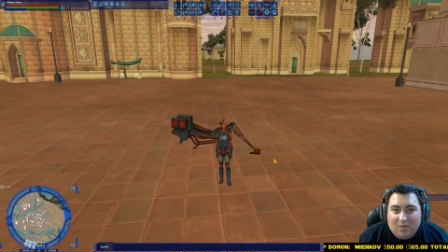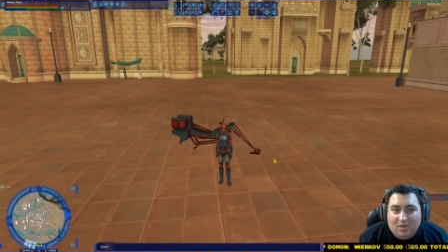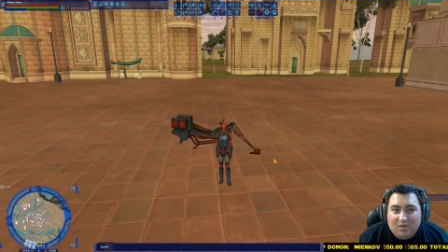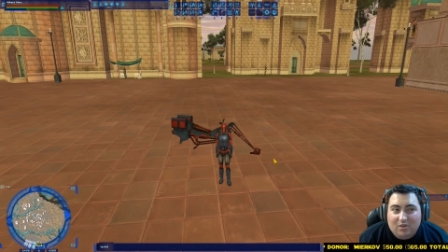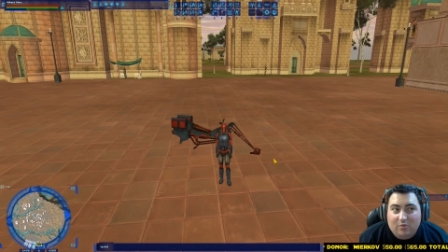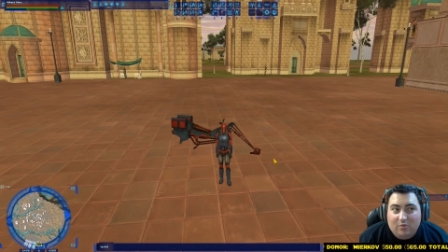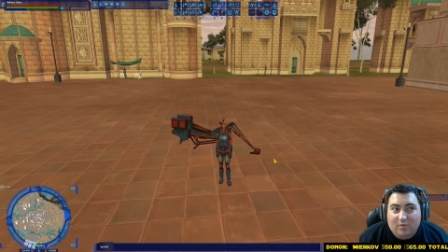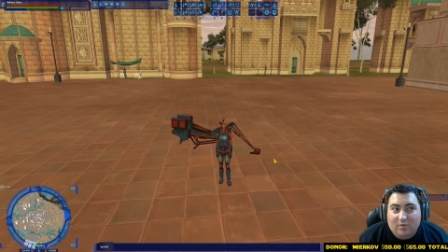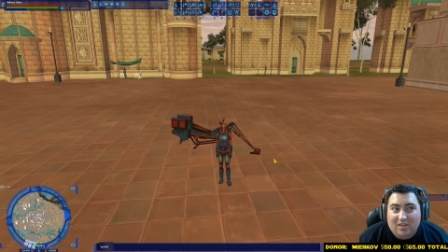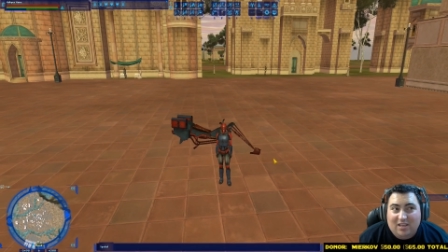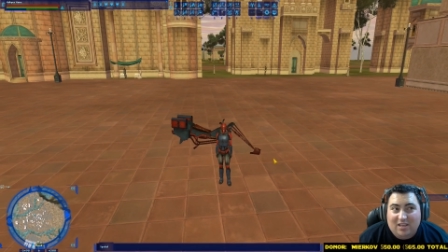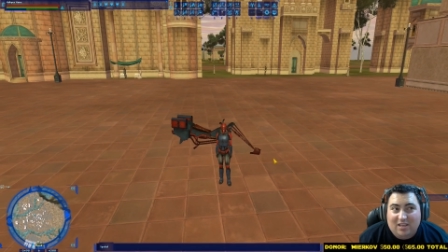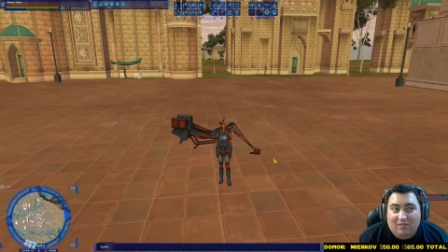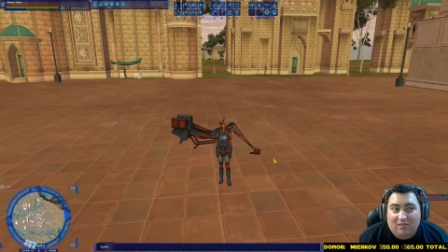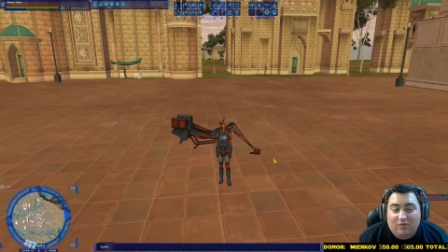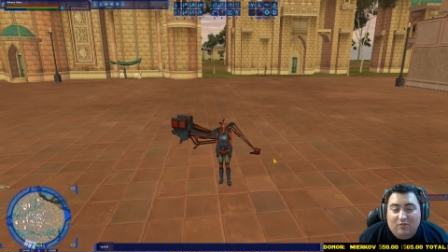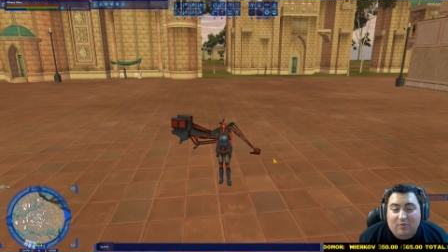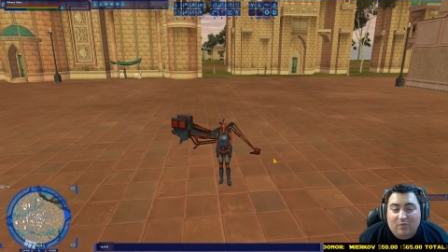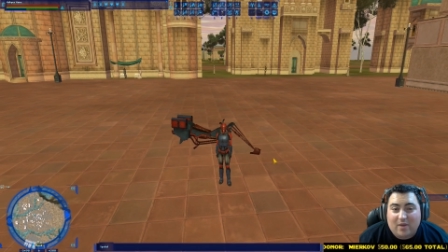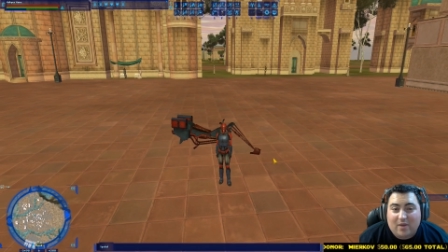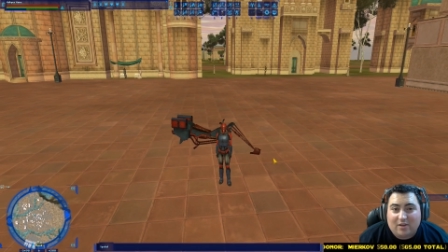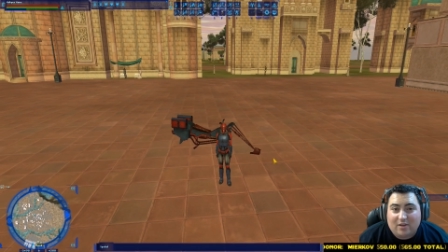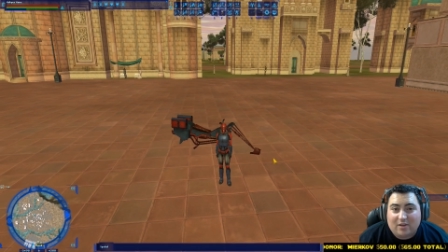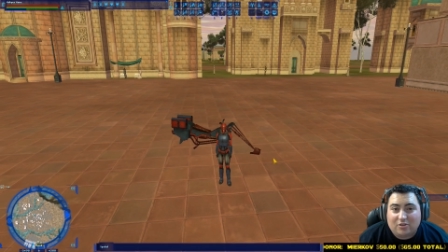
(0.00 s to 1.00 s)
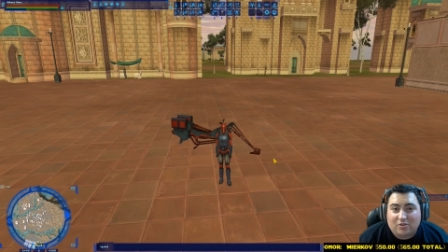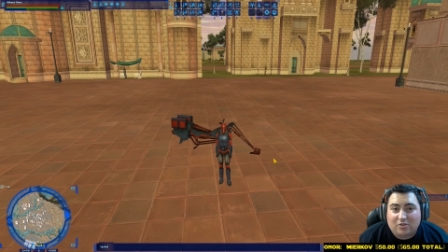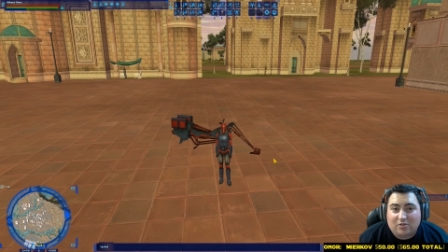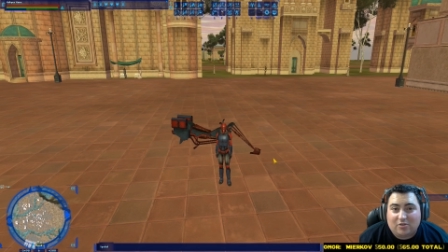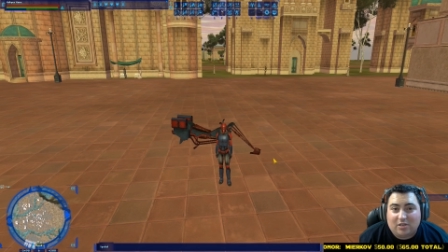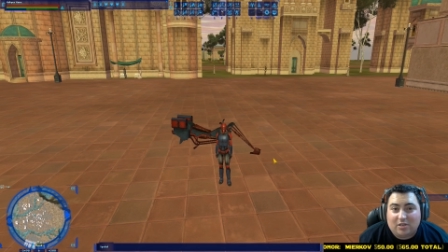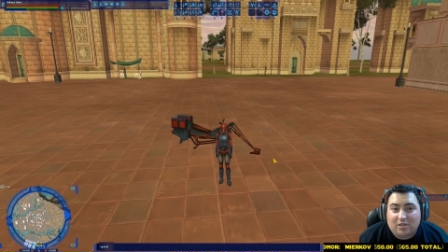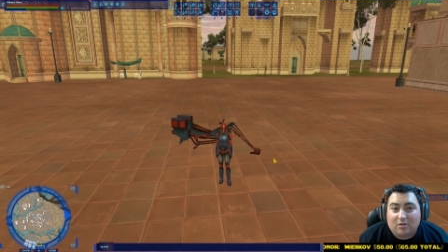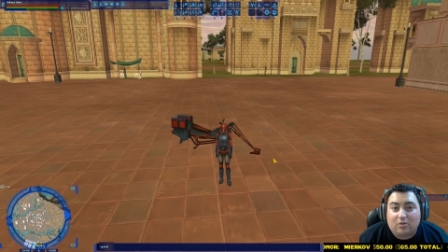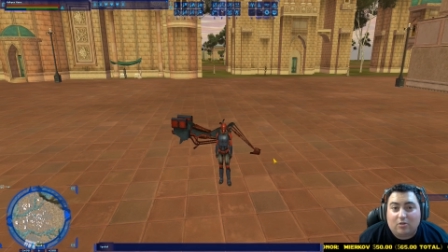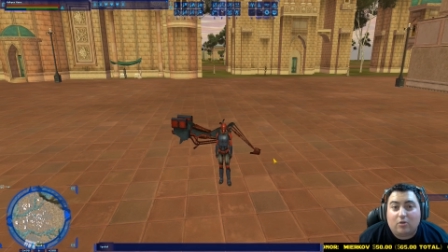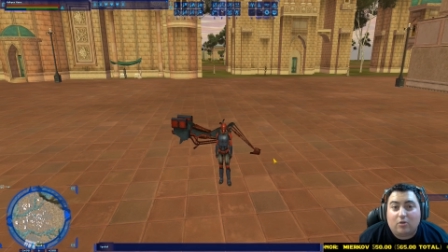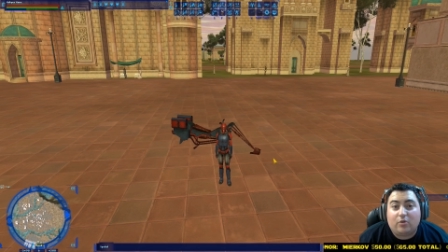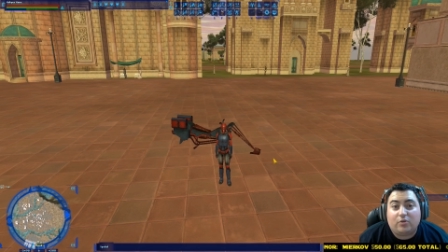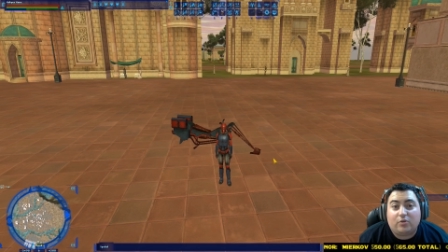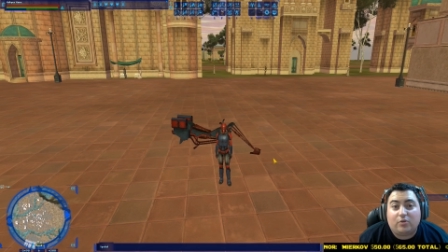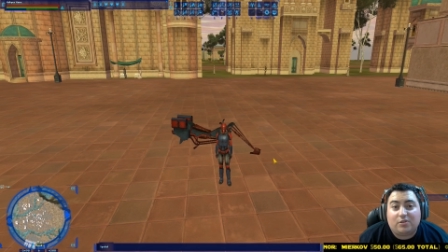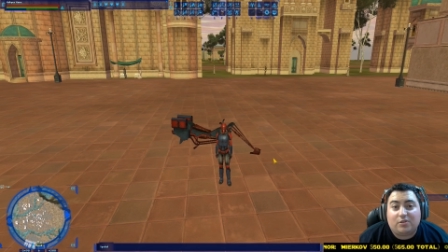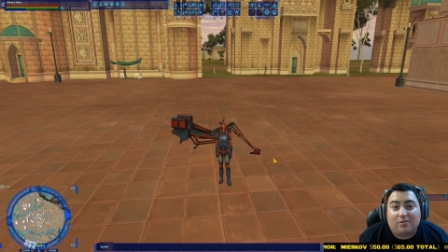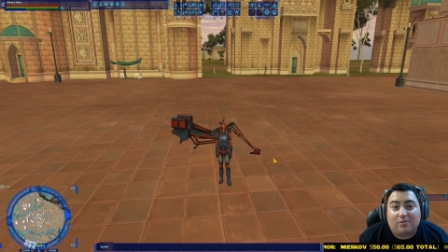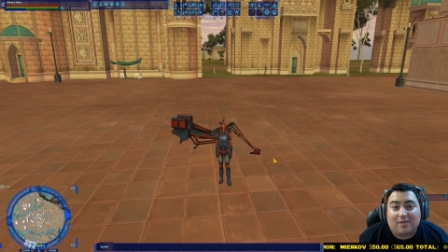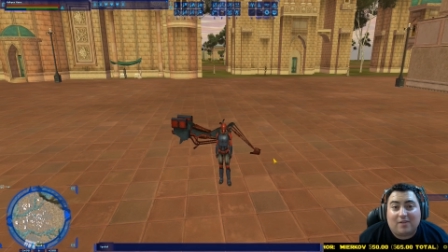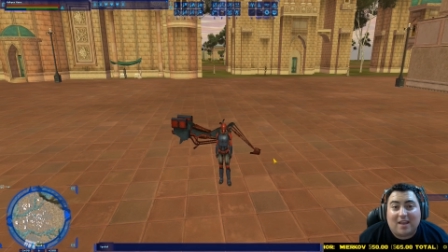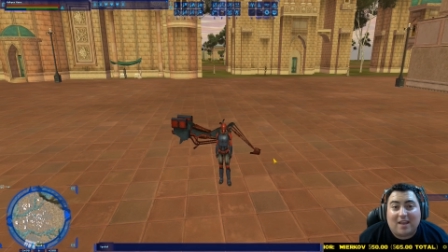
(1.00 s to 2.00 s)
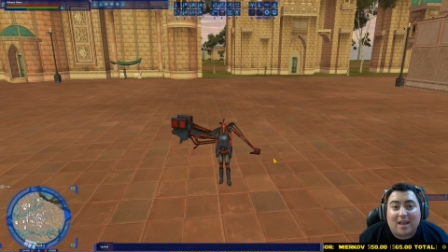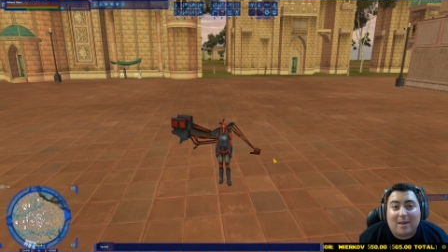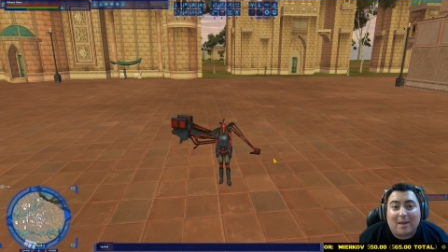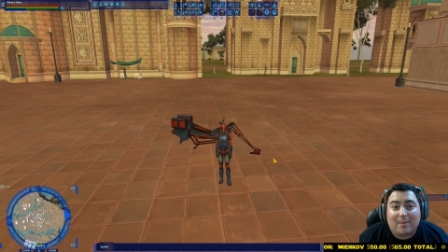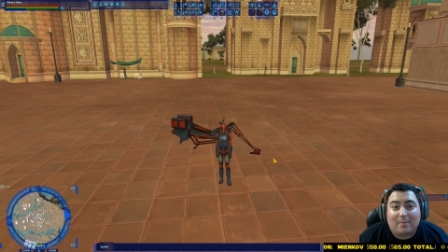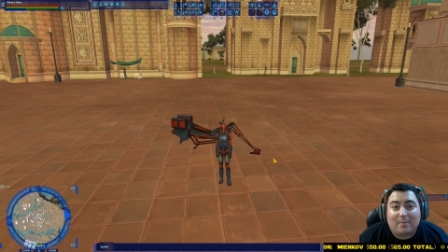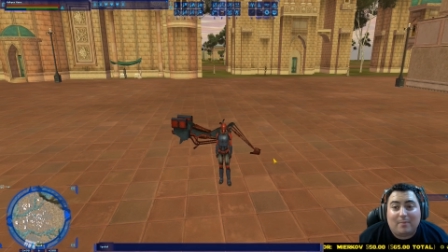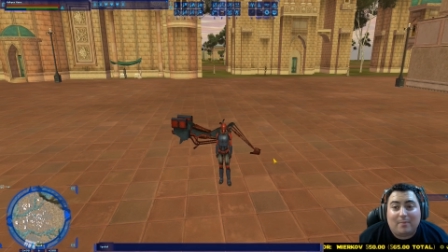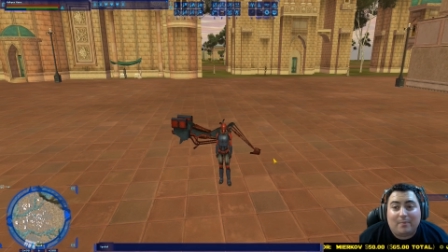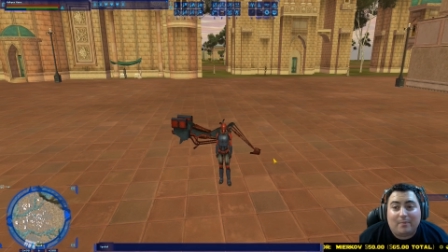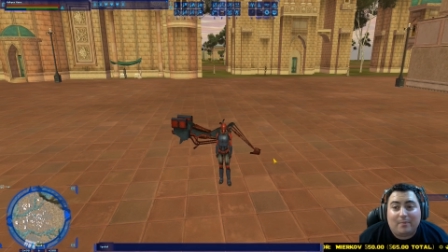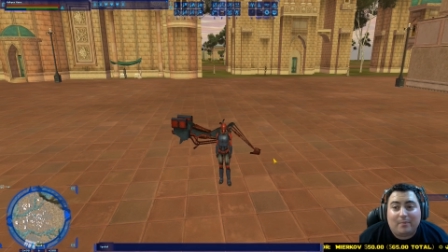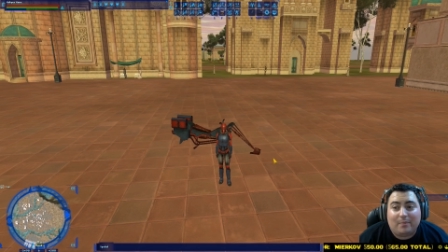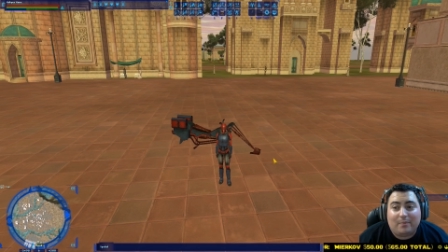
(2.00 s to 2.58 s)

You need to actually close your game